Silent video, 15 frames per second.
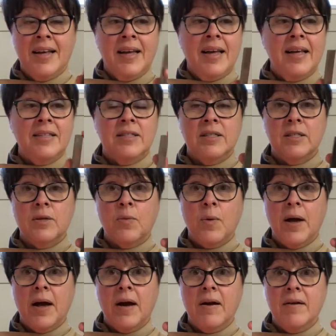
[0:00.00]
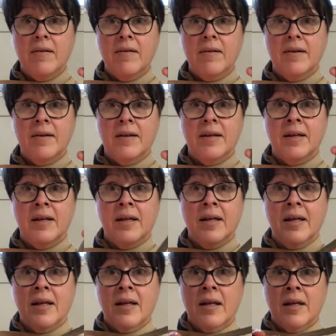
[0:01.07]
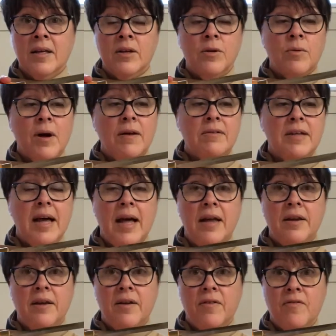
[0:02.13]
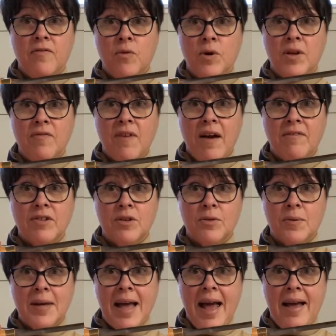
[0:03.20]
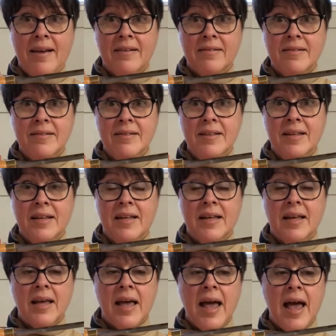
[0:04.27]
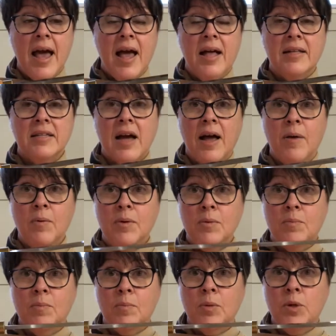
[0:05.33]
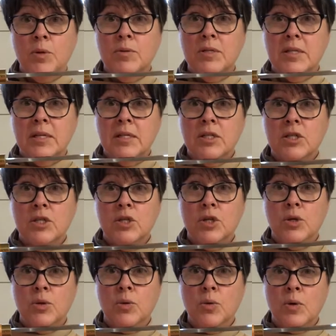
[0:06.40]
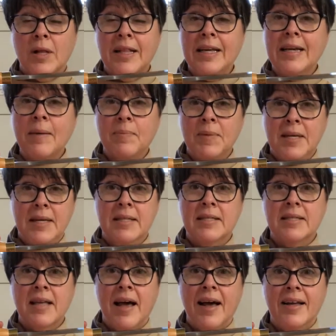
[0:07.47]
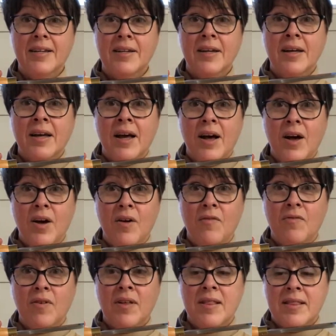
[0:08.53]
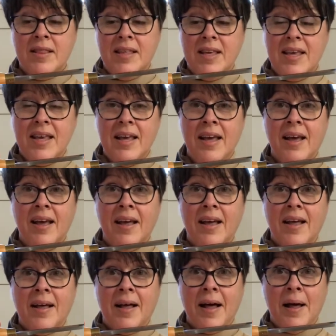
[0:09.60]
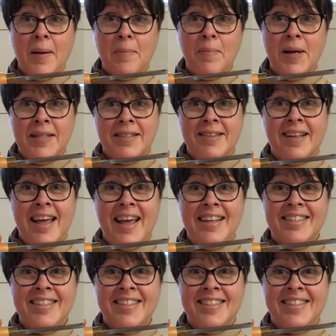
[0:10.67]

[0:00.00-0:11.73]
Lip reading: It's square, ground at a 45-degree angle, and I will use this to clean up the inside of the pencil case.